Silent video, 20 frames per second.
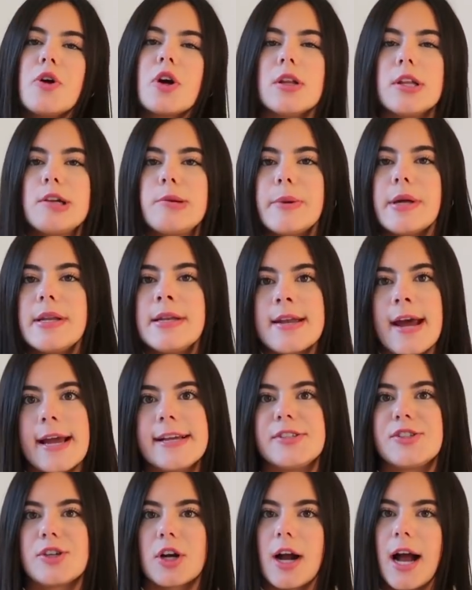they're a little bit
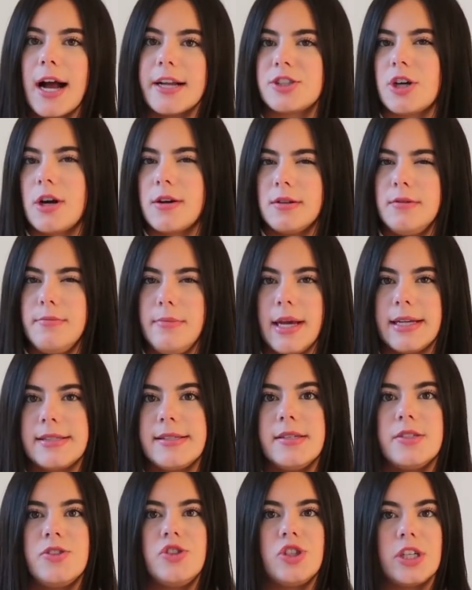nicer hot chocolate
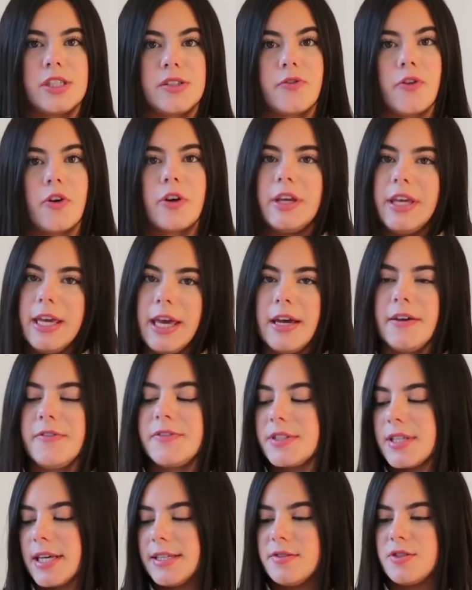mixes just for
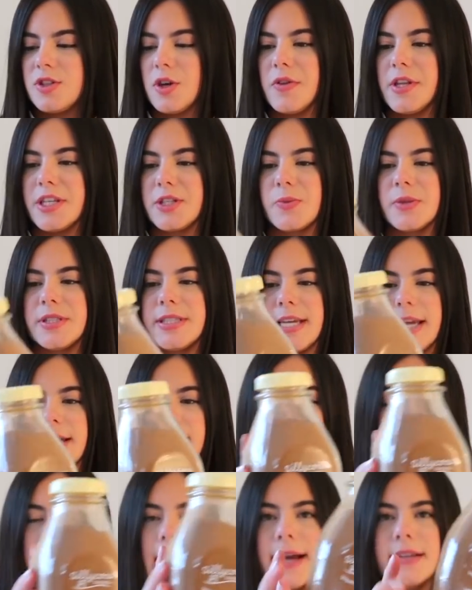gifts and so this one's in
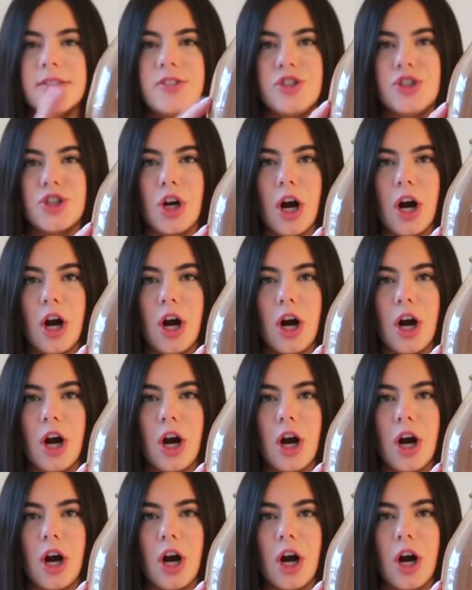a glass